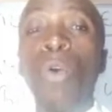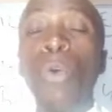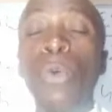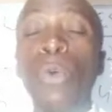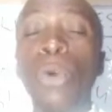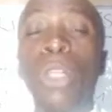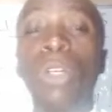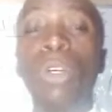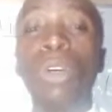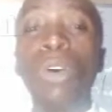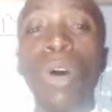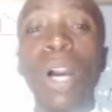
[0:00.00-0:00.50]

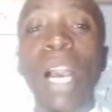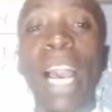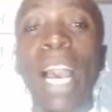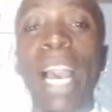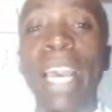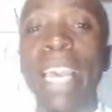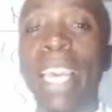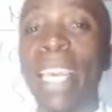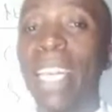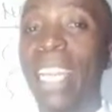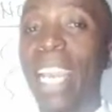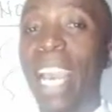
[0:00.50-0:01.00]
who will go
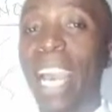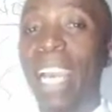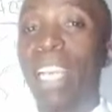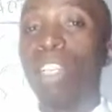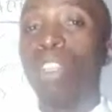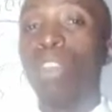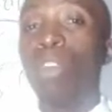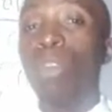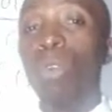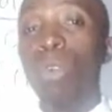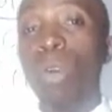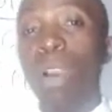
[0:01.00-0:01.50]
ahead
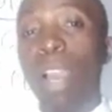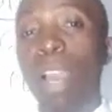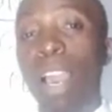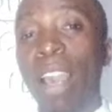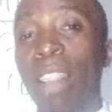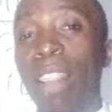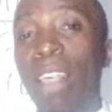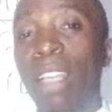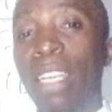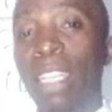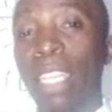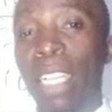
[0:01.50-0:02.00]
and do
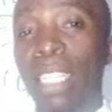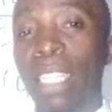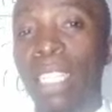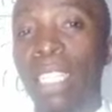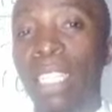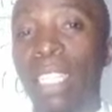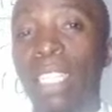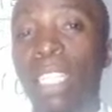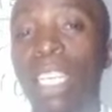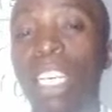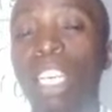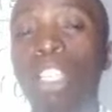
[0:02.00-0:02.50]
other
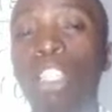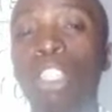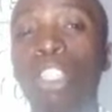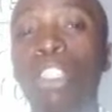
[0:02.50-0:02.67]
tests.